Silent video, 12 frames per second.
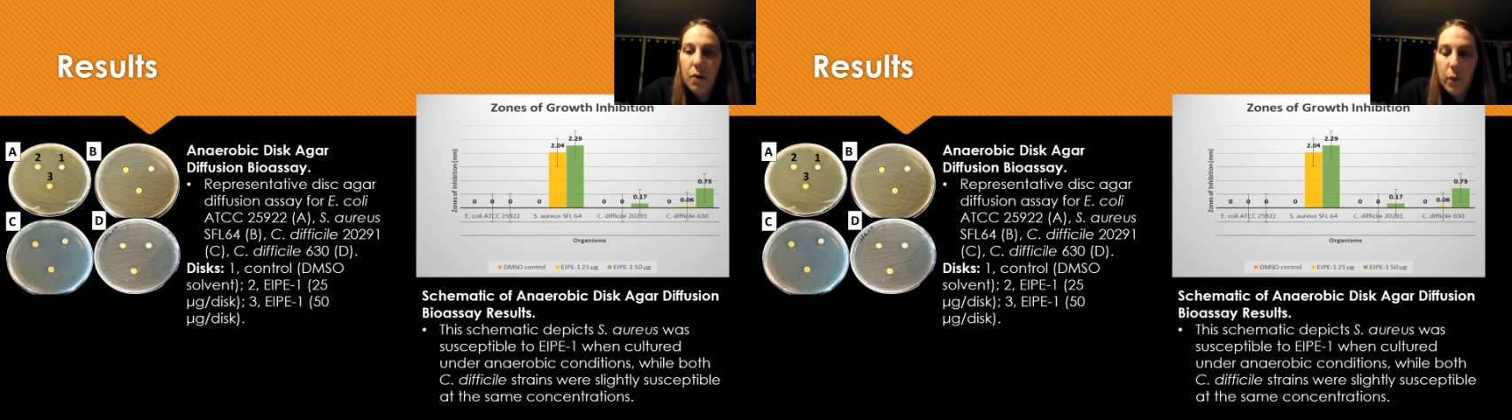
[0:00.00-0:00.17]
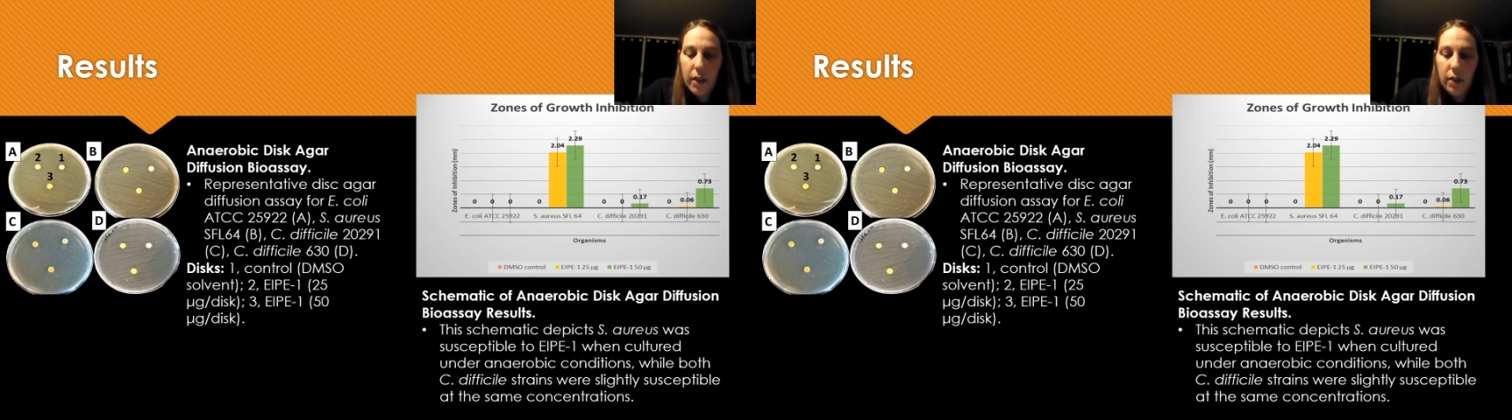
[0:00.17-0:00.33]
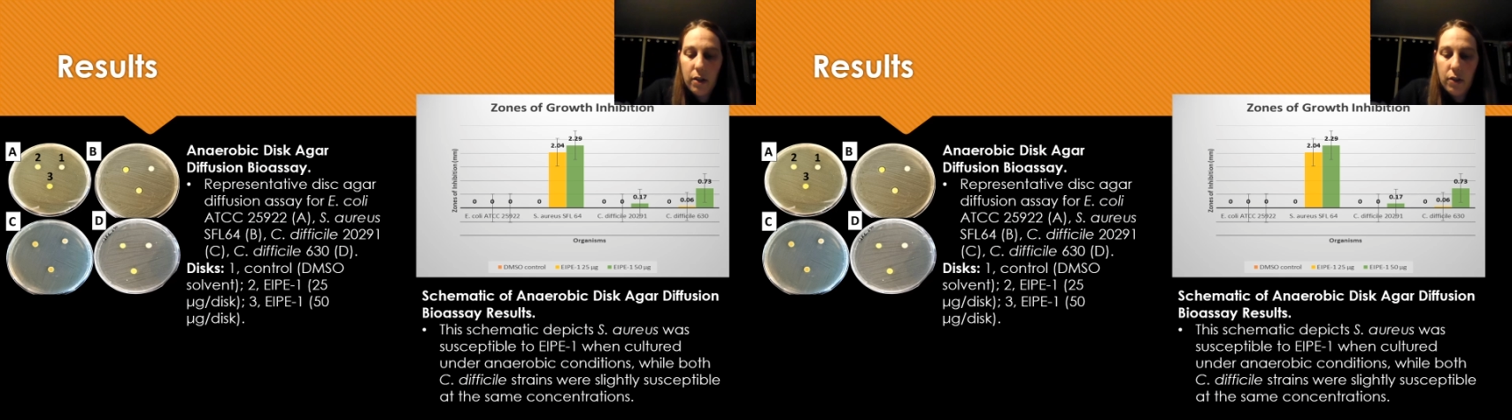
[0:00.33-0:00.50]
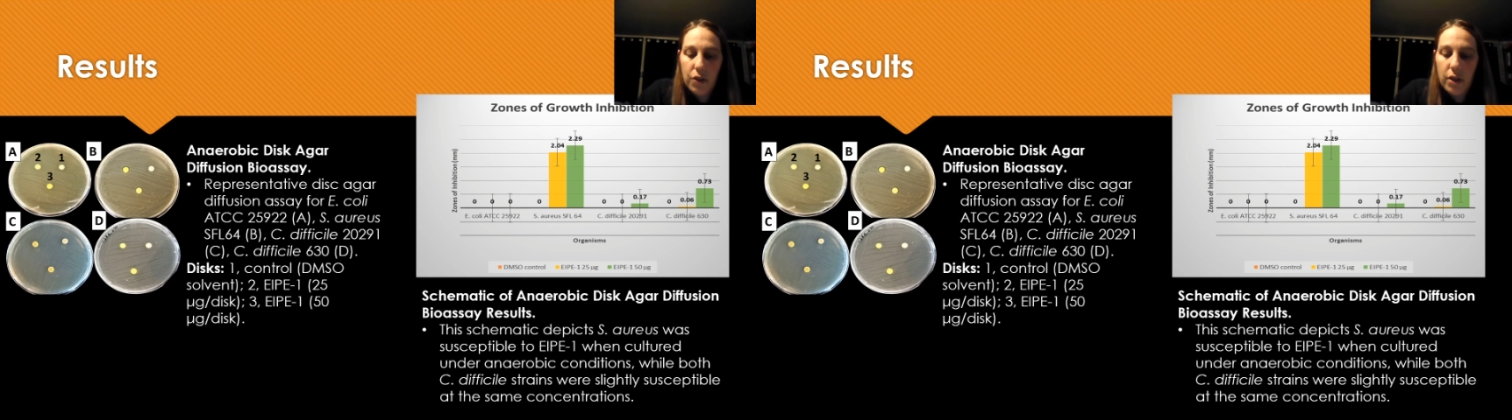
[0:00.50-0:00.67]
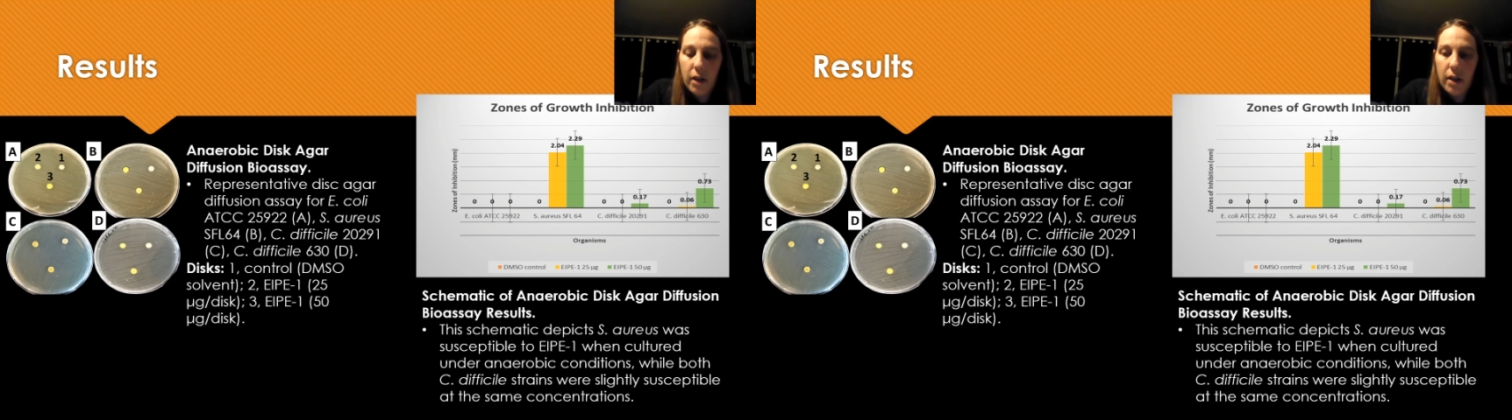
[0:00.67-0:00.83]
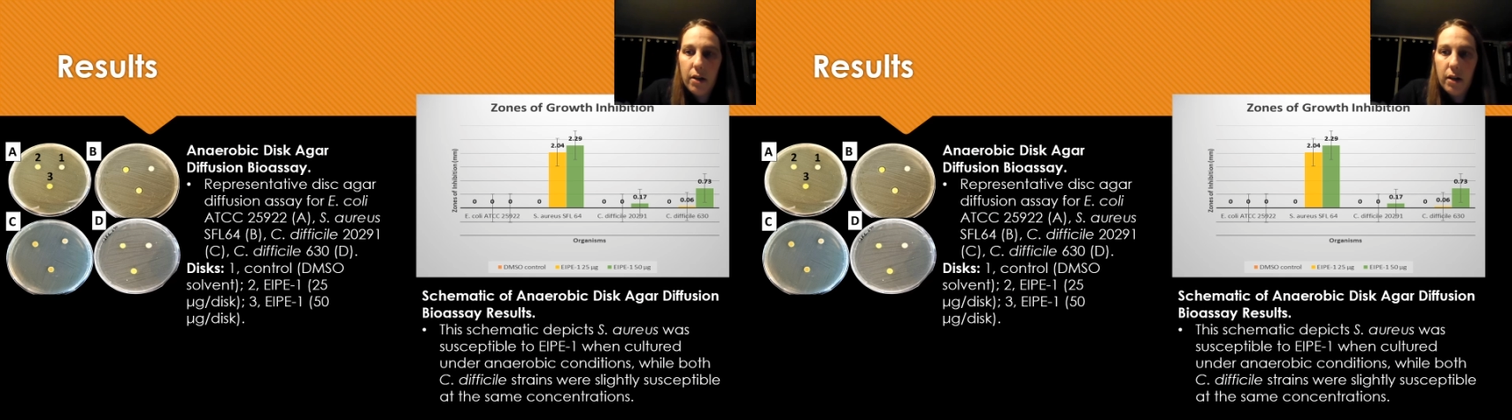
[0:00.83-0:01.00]
when cultured
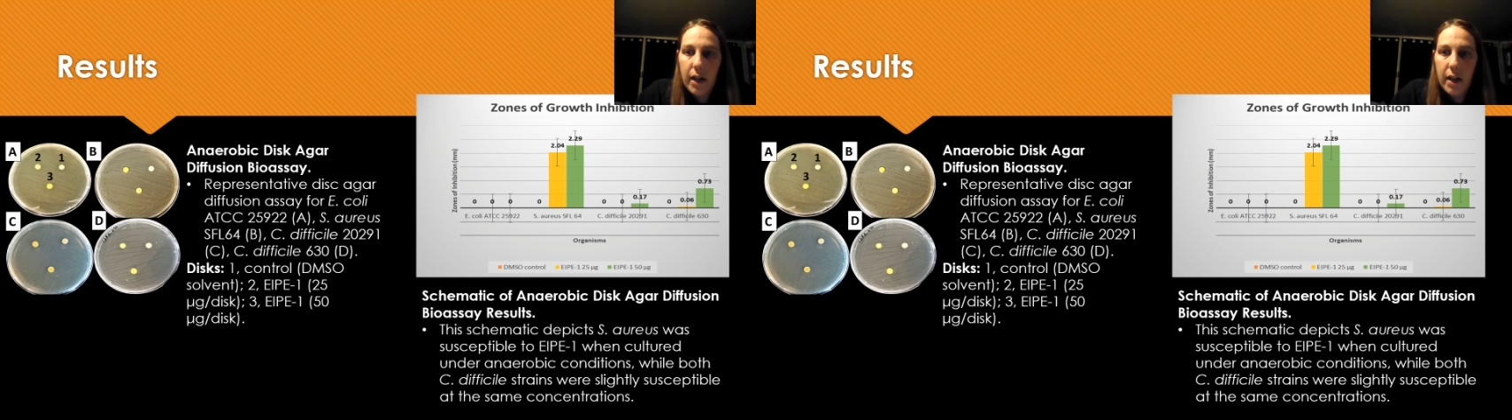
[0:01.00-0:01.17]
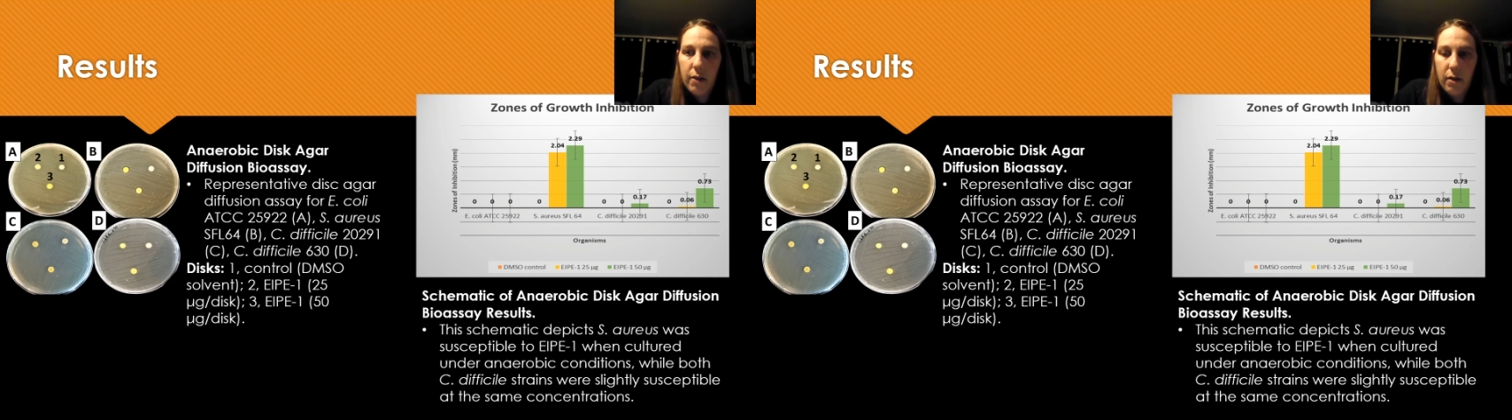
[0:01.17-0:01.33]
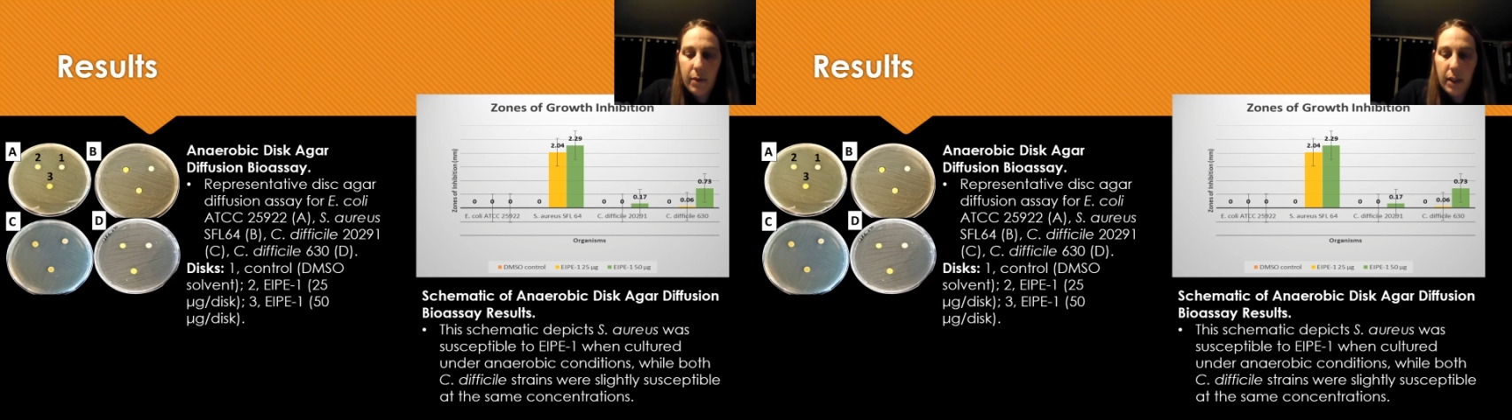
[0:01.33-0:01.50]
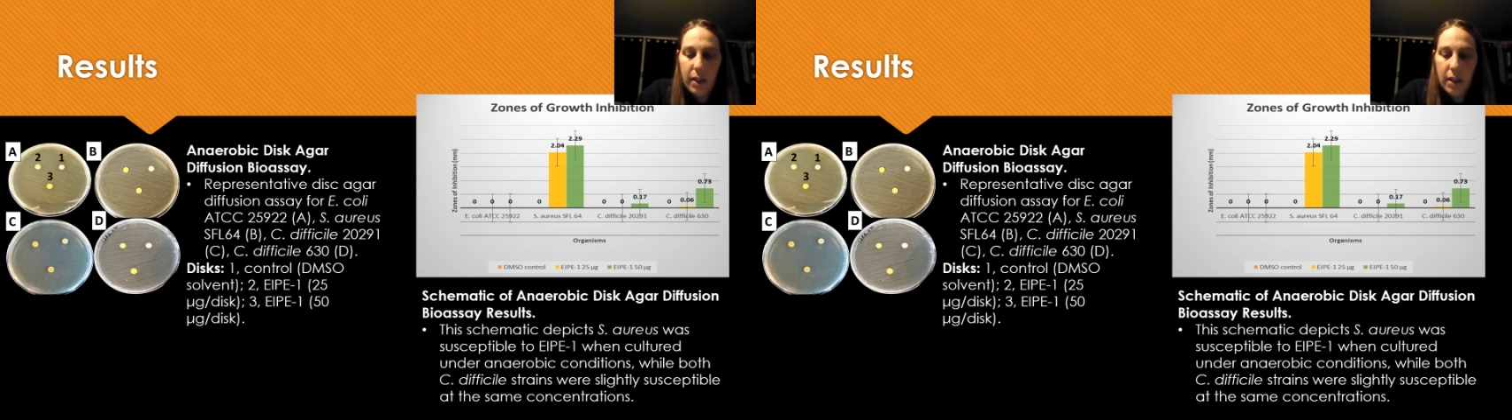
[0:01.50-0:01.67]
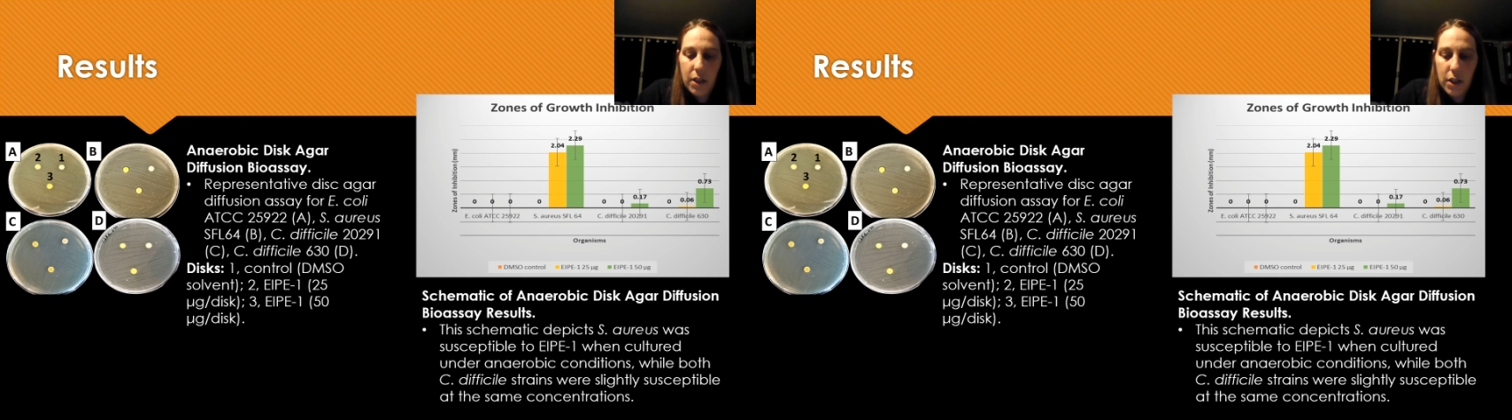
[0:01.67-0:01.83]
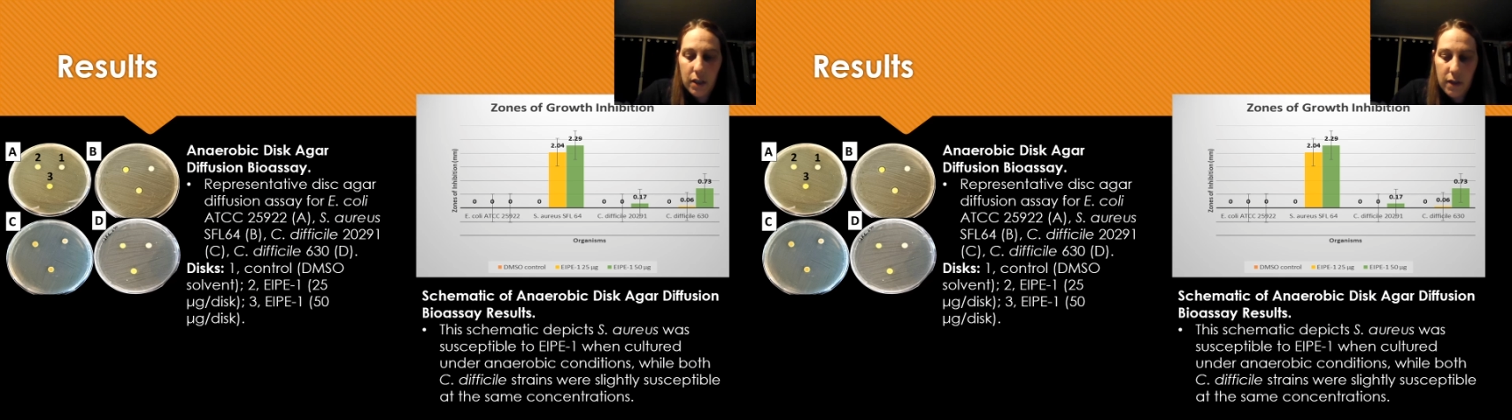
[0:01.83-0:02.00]
under anaerobic
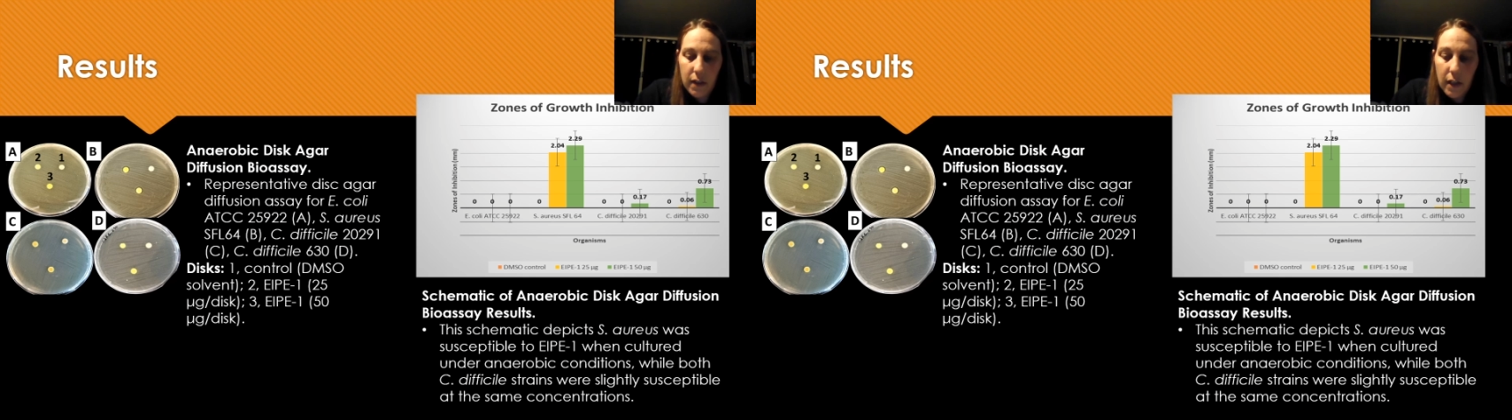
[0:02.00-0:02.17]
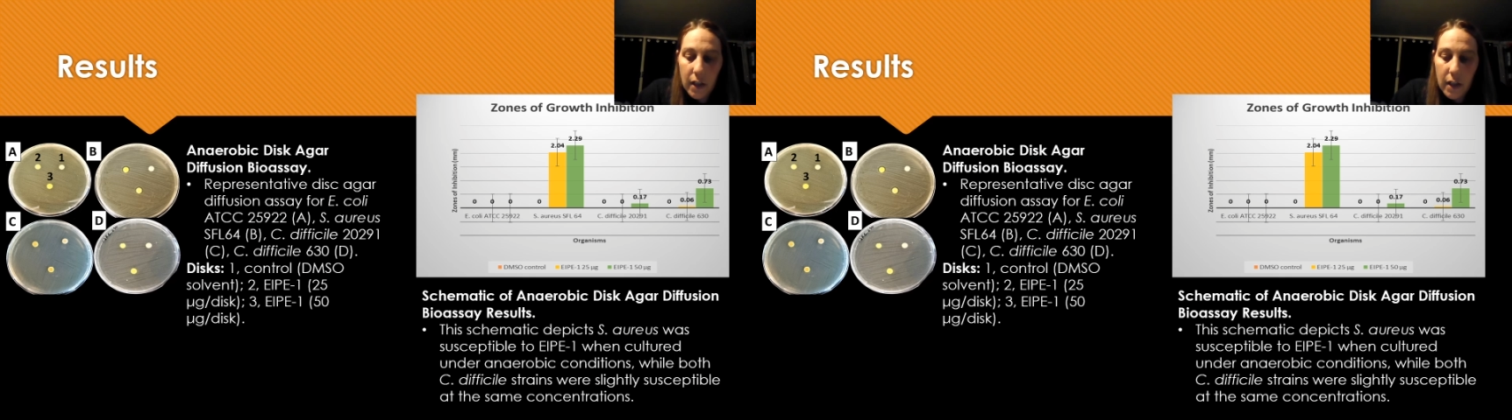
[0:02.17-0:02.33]
conditions,